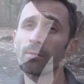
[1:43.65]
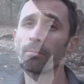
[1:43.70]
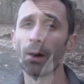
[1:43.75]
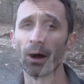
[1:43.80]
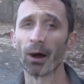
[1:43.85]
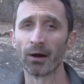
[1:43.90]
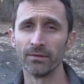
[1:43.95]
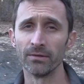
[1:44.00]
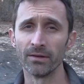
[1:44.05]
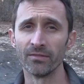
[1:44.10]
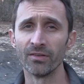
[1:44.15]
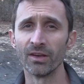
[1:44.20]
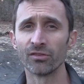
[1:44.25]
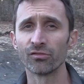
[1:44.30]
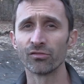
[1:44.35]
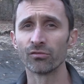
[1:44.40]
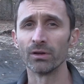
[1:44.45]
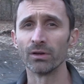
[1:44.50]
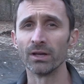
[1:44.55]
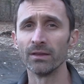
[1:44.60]
part of
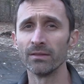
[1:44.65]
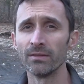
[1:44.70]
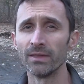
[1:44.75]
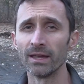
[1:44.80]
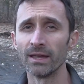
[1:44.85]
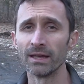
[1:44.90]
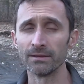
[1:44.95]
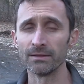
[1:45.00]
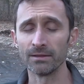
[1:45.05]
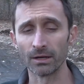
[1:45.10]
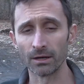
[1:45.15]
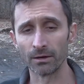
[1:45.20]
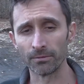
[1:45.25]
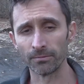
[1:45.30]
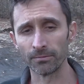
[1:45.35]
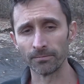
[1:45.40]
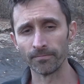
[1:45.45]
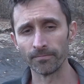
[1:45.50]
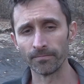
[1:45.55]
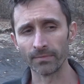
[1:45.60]
history that, you know,
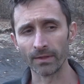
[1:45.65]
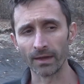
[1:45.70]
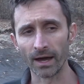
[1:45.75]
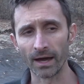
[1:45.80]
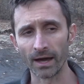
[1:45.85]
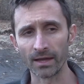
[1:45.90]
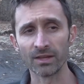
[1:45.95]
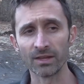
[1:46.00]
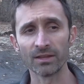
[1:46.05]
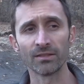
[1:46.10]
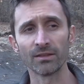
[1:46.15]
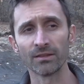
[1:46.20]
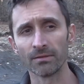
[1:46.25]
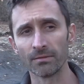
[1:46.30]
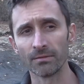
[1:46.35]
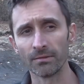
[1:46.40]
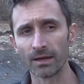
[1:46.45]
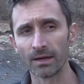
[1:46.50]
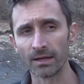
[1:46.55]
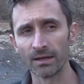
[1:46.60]
I think
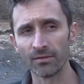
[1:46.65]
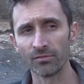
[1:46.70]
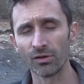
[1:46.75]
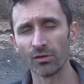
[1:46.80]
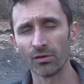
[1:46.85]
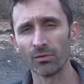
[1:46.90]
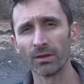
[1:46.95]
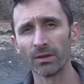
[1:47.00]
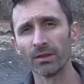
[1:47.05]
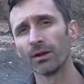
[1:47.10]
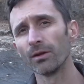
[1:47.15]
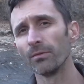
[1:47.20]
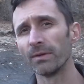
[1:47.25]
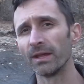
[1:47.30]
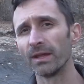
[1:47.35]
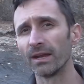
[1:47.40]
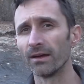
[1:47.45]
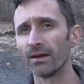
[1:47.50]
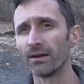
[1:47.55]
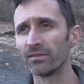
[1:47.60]
that gives you a little
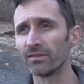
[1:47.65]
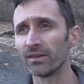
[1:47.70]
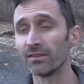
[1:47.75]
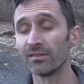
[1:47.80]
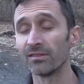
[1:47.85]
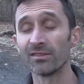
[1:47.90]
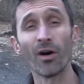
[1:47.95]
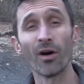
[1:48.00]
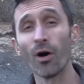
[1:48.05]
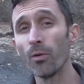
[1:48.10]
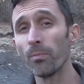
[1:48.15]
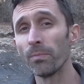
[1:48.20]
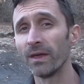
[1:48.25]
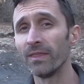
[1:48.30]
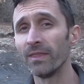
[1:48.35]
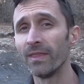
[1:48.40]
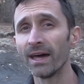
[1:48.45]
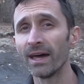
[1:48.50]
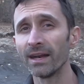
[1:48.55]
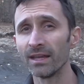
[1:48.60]
bit a uh, sense of hope,
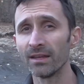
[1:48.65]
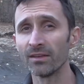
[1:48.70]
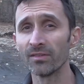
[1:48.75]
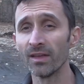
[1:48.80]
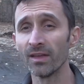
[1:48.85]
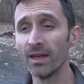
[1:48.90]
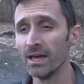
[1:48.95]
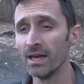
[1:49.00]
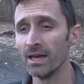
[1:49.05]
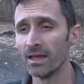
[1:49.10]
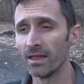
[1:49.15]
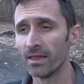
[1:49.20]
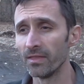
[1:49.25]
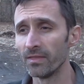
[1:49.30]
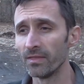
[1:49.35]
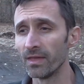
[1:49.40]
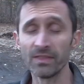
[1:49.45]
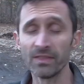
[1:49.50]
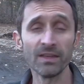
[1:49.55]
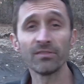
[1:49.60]
and that is
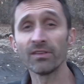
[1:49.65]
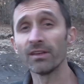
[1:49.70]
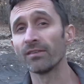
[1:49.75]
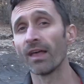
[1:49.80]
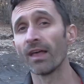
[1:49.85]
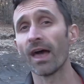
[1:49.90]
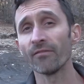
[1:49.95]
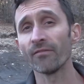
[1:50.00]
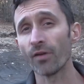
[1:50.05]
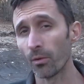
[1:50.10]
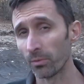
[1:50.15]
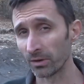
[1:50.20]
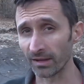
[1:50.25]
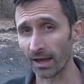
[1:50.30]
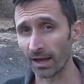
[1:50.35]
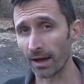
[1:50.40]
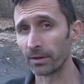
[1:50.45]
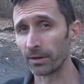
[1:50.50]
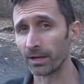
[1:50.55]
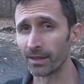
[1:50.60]
that these things have always
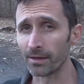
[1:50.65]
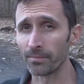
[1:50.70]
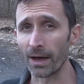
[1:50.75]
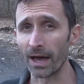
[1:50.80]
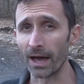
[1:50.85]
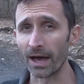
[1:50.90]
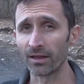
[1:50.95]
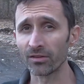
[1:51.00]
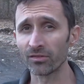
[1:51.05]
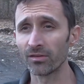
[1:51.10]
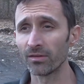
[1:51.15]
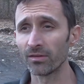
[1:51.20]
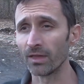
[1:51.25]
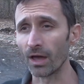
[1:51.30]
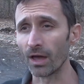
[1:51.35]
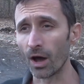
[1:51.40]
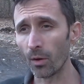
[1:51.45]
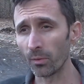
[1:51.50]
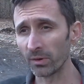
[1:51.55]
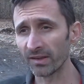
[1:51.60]
happened in the past. They
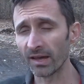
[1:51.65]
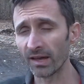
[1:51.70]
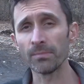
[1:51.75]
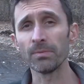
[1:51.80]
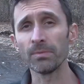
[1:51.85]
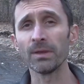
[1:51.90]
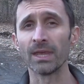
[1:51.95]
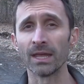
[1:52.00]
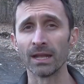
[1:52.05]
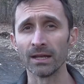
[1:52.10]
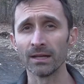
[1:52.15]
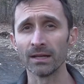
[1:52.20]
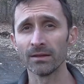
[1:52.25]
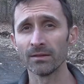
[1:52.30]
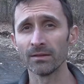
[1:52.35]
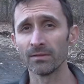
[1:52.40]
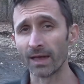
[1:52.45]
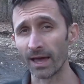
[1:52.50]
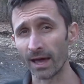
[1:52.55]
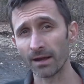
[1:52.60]
always had a beginning,
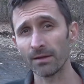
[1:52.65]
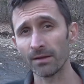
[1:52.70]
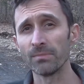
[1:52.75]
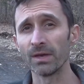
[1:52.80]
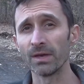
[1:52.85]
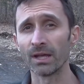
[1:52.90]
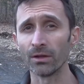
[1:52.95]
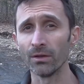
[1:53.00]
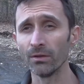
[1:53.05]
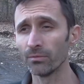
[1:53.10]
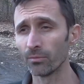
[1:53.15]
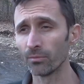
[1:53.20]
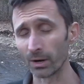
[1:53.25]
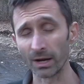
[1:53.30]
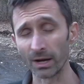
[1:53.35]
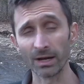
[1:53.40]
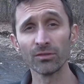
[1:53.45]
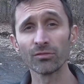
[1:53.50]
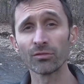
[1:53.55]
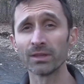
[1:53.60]
they had a middle. We're
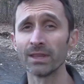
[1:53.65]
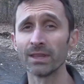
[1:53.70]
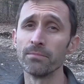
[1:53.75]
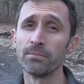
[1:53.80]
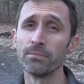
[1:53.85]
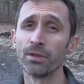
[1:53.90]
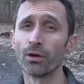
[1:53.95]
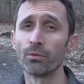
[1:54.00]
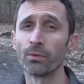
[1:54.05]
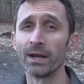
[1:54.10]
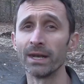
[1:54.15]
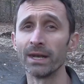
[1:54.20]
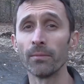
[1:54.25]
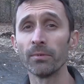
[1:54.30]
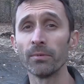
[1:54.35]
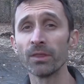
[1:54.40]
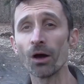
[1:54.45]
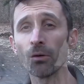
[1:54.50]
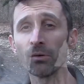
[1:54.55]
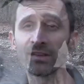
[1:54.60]
entering that middle right now,
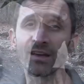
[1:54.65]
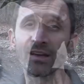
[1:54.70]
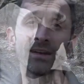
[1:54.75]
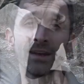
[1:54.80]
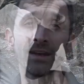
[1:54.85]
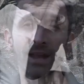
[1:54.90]
but they always had an